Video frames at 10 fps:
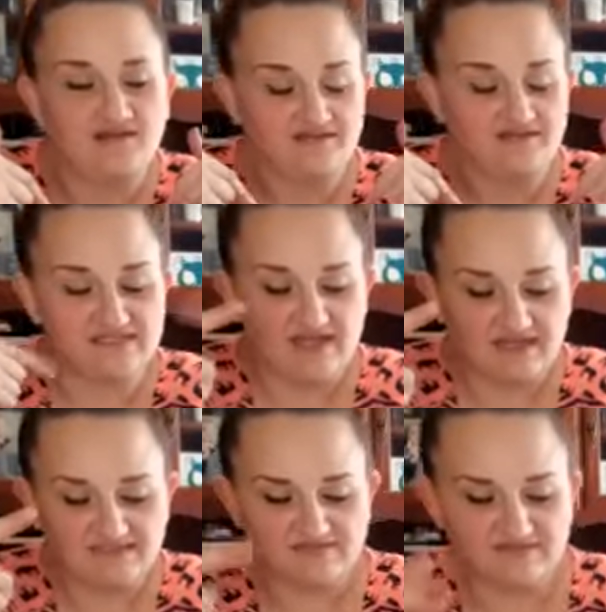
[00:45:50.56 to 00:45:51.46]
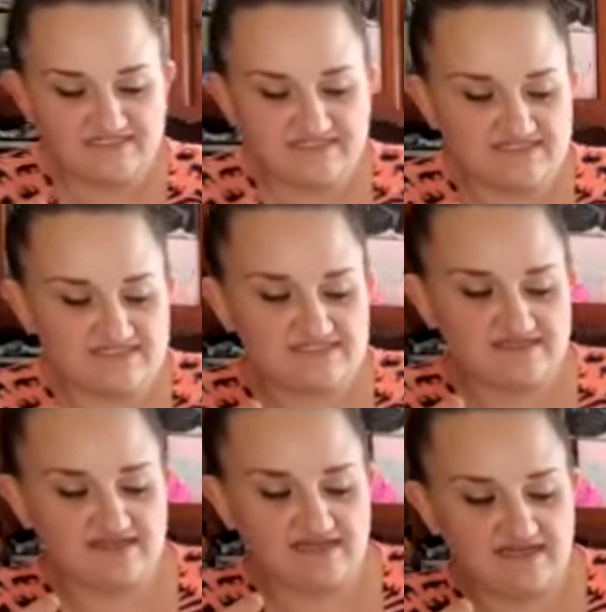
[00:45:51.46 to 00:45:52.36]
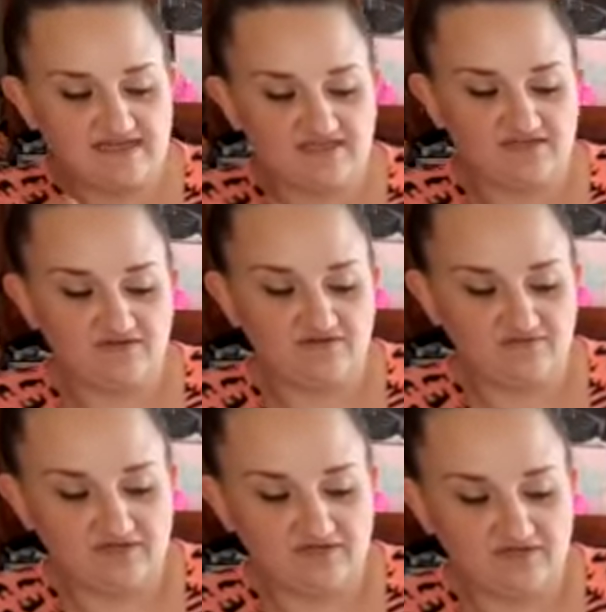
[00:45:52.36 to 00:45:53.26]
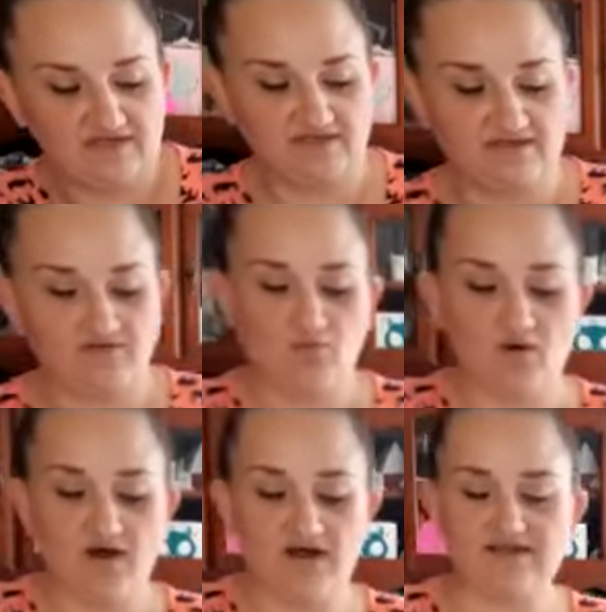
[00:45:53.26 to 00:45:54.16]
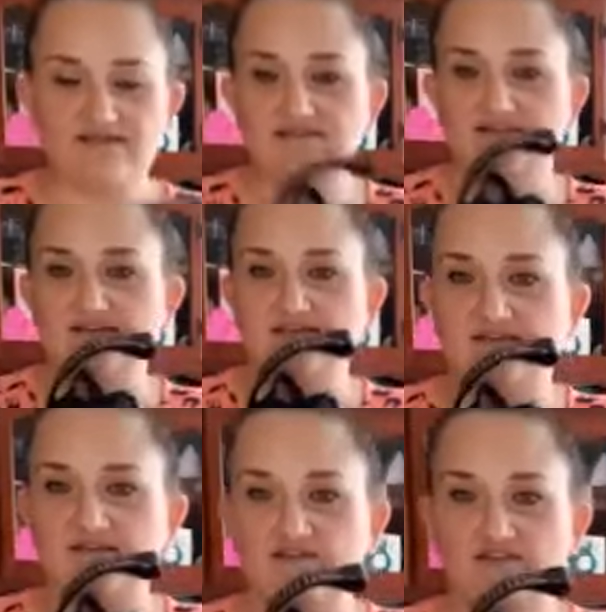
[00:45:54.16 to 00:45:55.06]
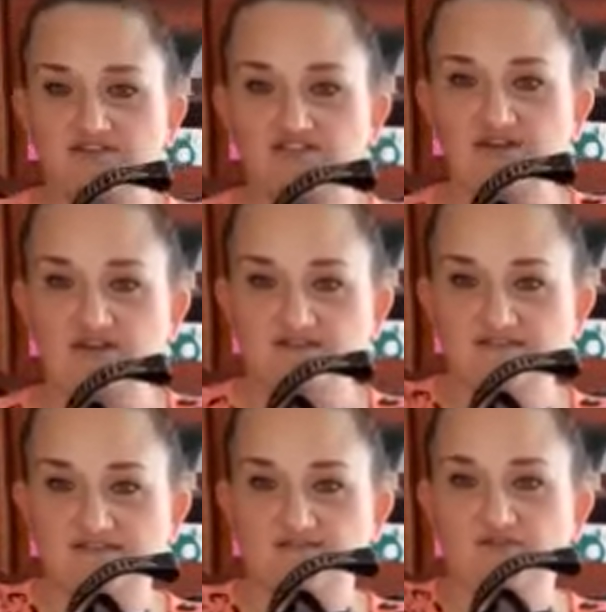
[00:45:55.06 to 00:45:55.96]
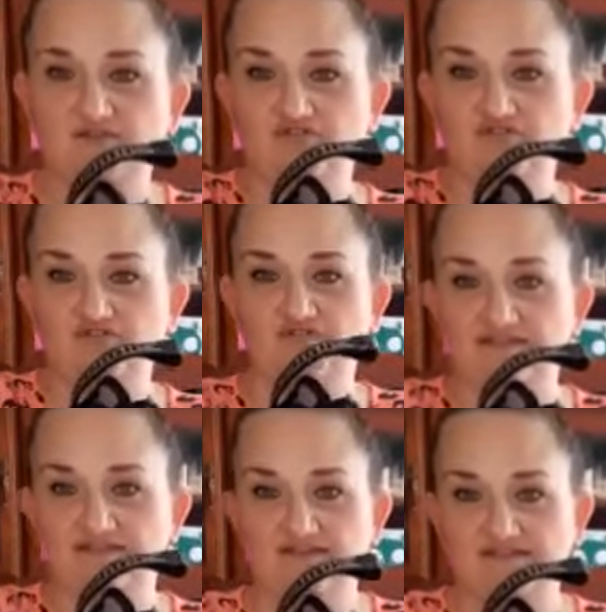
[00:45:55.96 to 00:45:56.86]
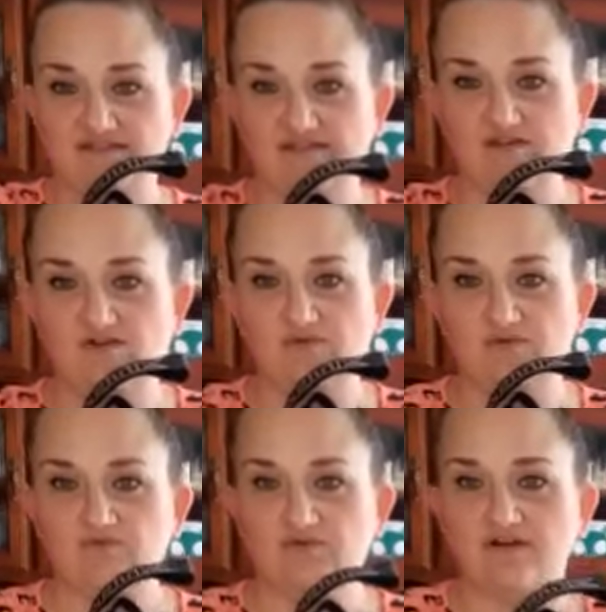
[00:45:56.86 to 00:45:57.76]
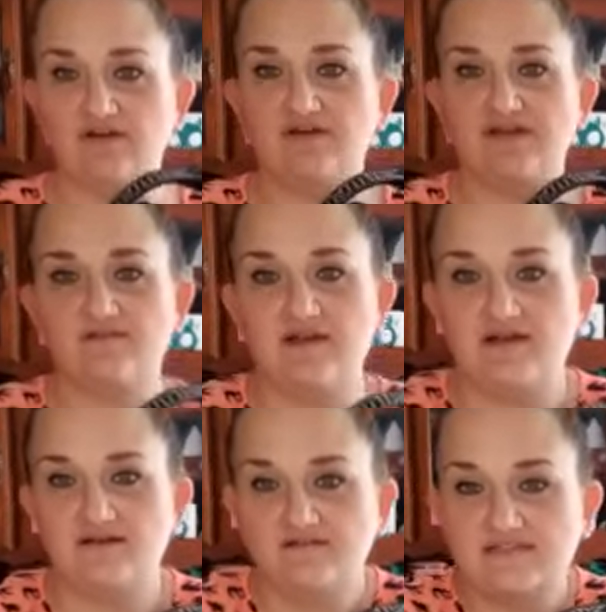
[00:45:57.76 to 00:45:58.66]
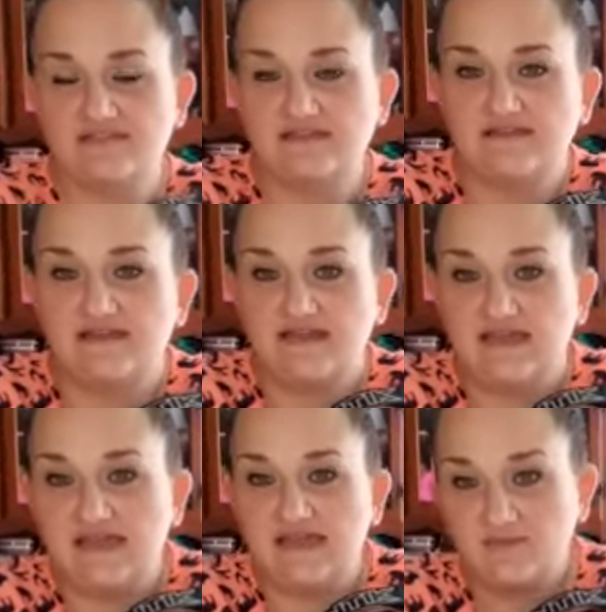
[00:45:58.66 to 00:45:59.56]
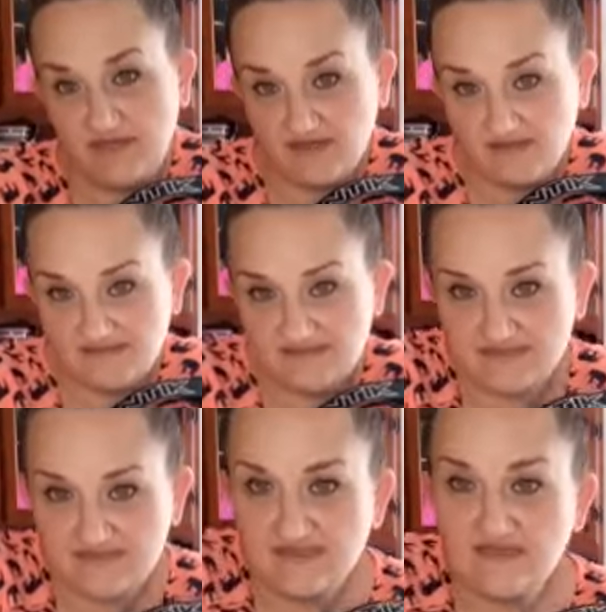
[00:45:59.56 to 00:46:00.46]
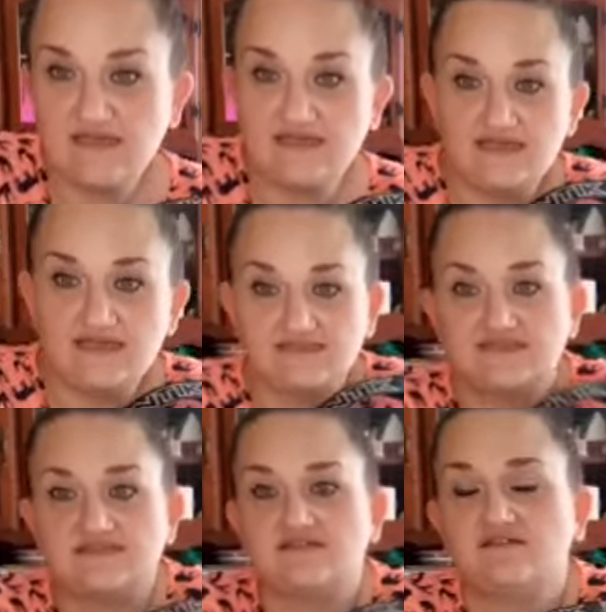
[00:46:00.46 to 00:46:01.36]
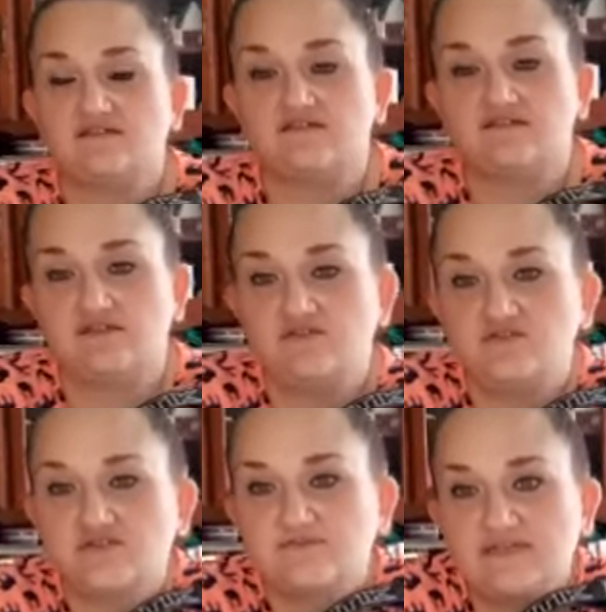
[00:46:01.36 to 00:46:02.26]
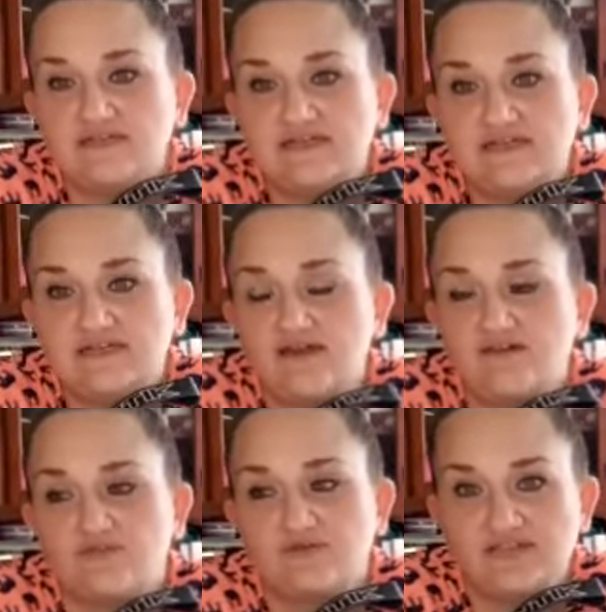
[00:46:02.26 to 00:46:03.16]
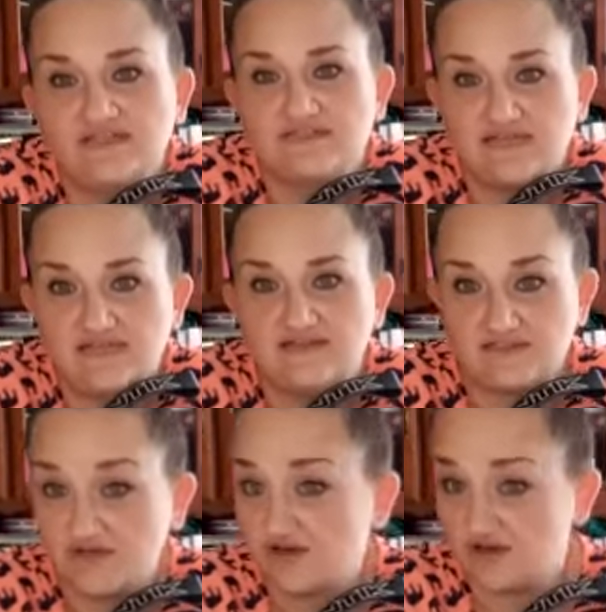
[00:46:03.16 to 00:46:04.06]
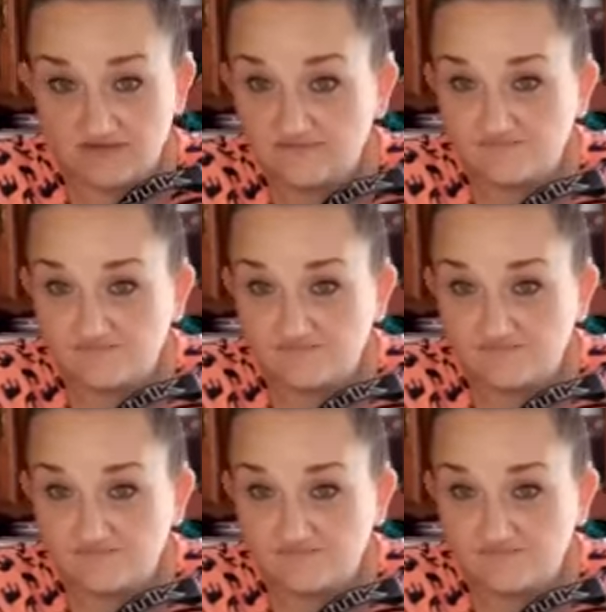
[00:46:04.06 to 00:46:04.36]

there's lots of reasons that you want your trucks to move like this. So when we're going around the apex, it's usually a really tight turn.